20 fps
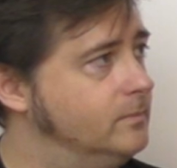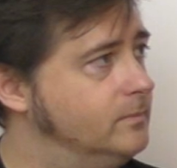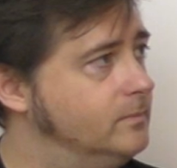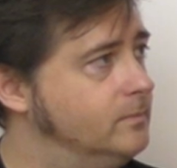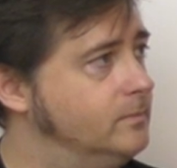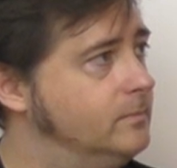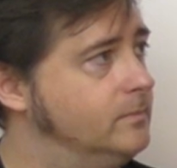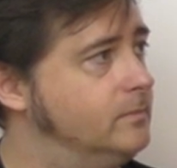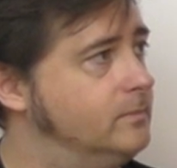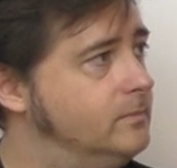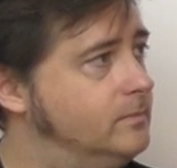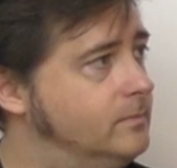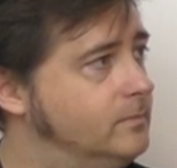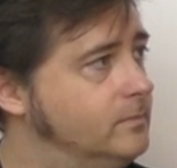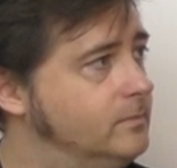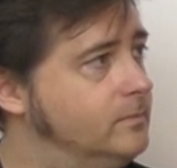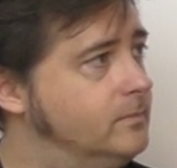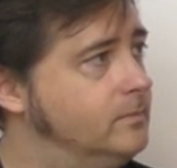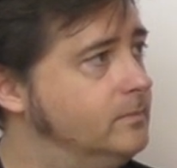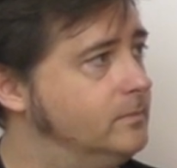
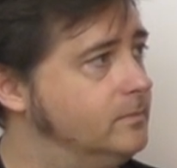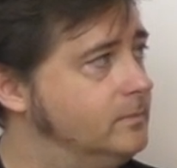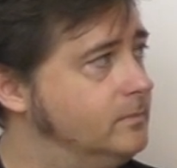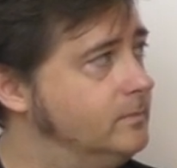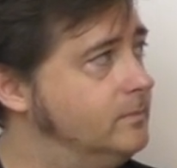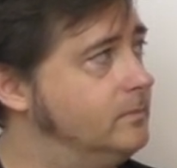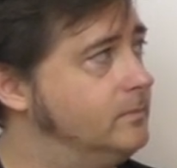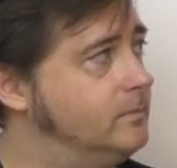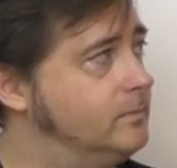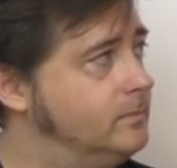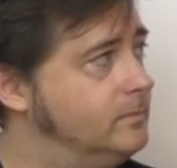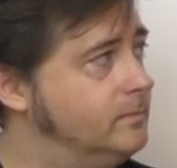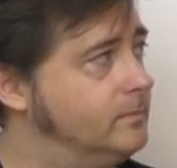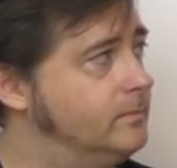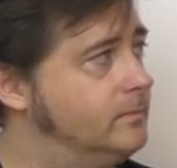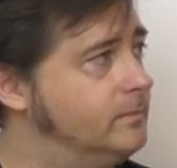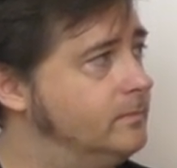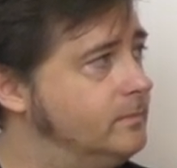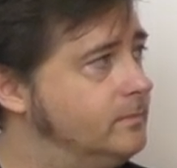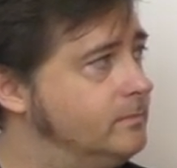
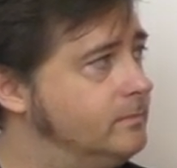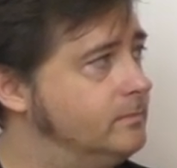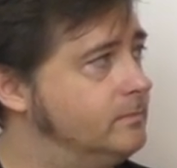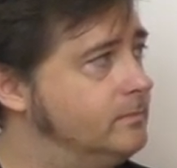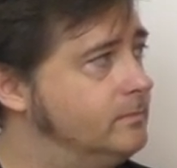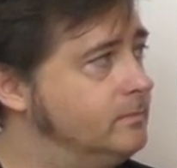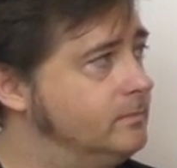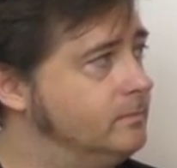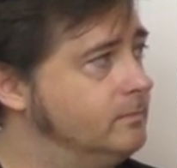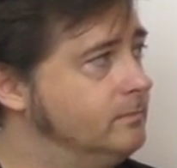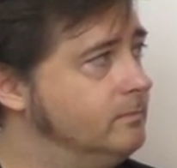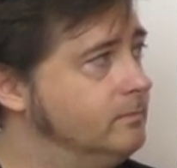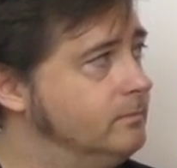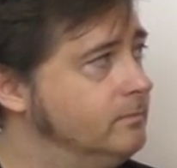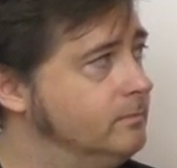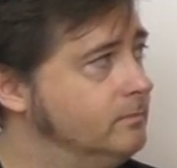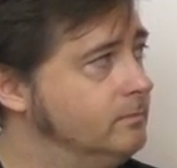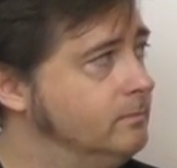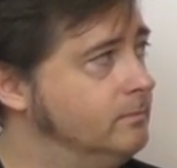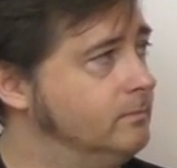
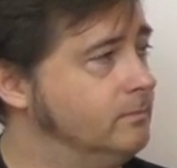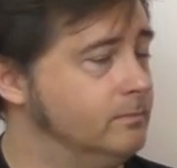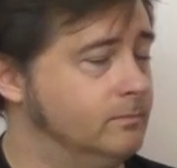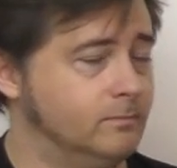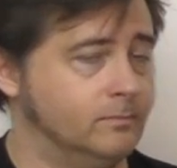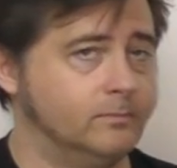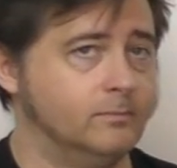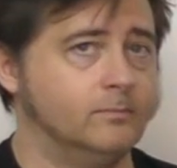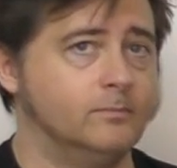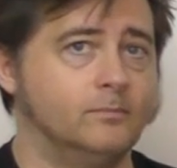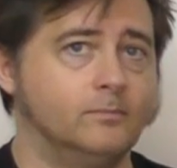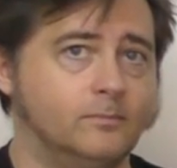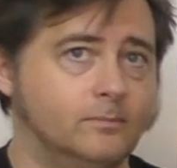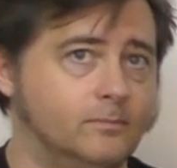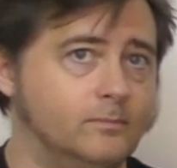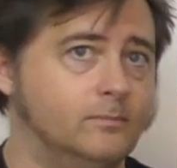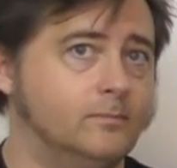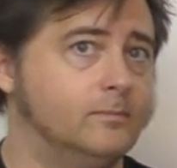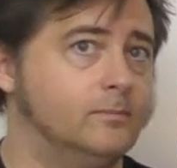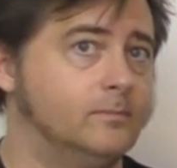
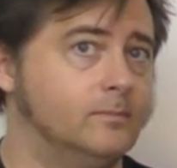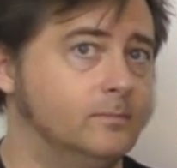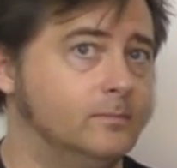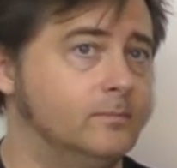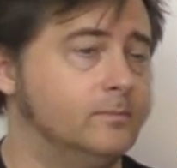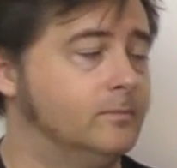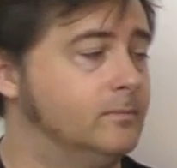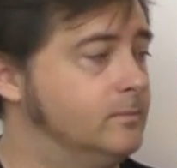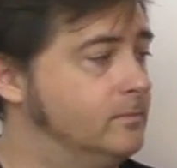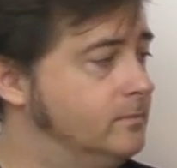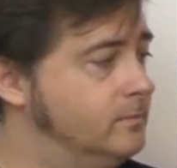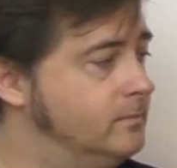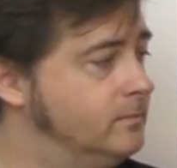No words are spoken by the person on screen.